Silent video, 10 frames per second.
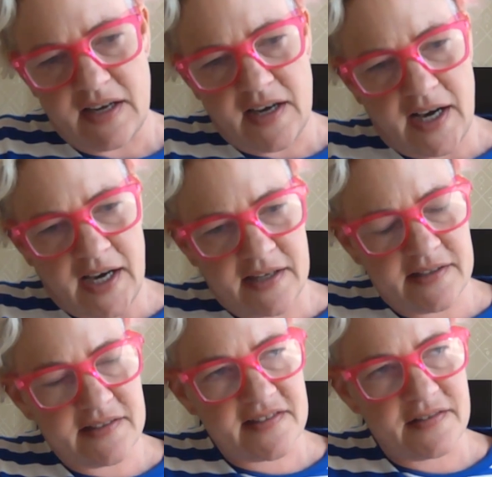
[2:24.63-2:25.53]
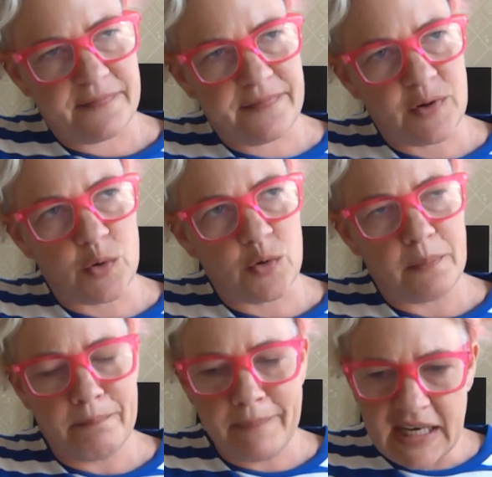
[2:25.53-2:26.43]
And for
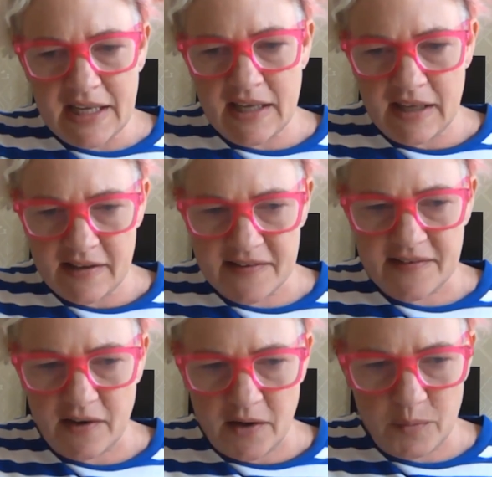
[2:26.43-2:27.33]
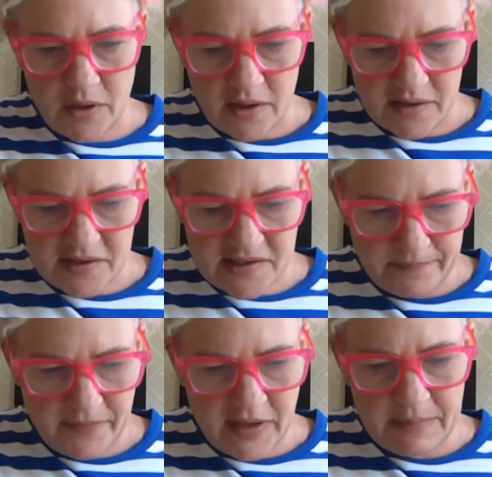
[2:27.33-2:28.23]
many years, I worked
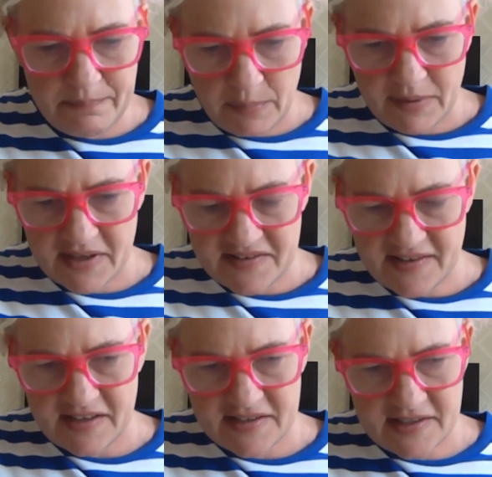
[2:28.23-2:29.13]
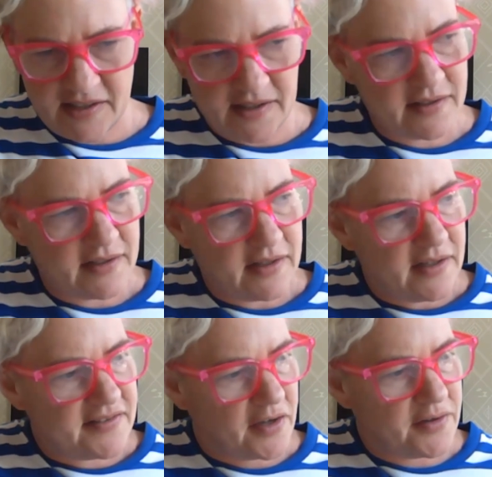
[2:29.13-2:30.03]
the public sector,
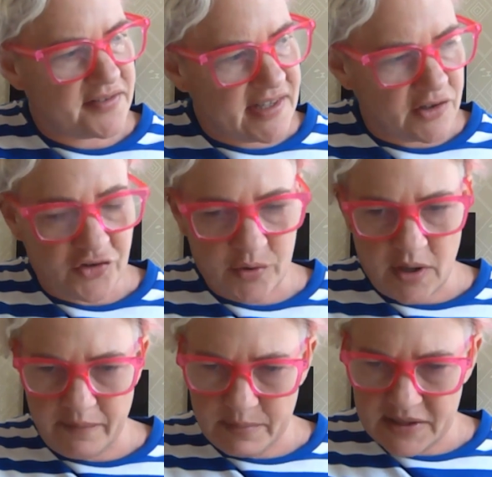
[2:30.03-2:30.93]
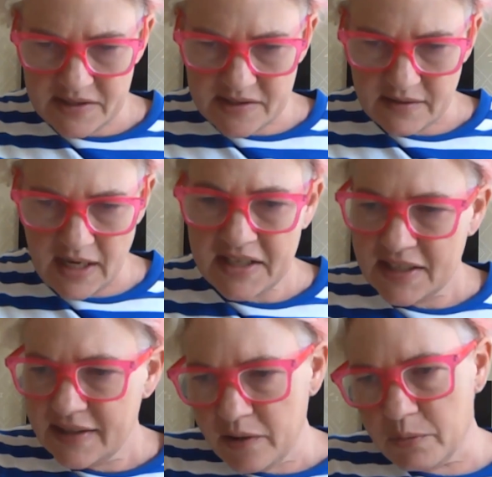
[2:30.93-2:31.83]
so central government and a little